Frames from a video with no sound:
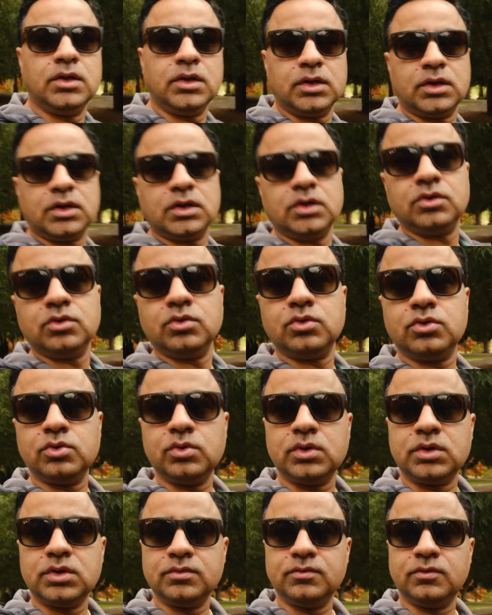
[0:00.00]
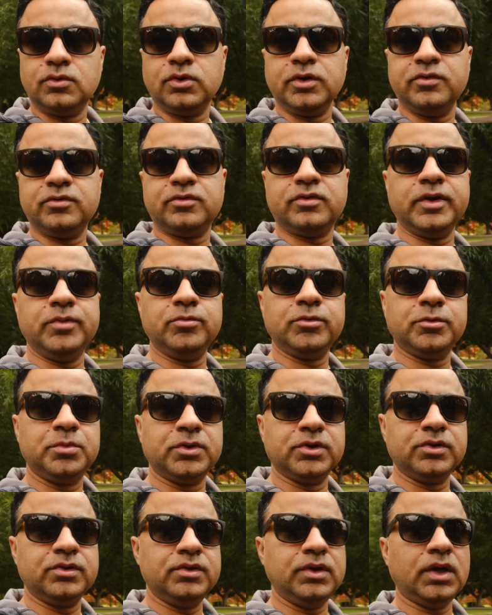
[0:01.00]
It can do 240 frames
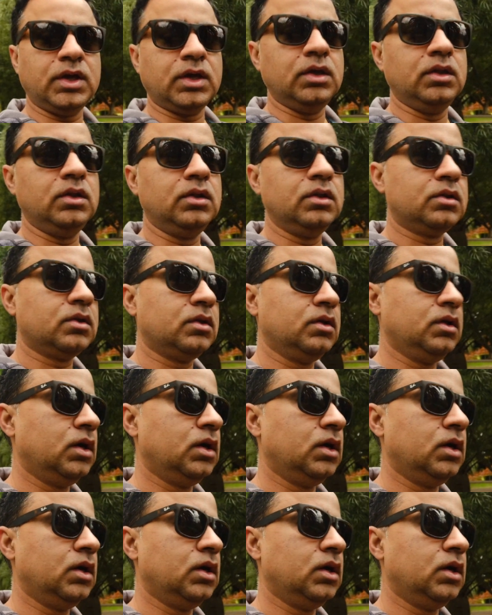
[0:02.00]
per second.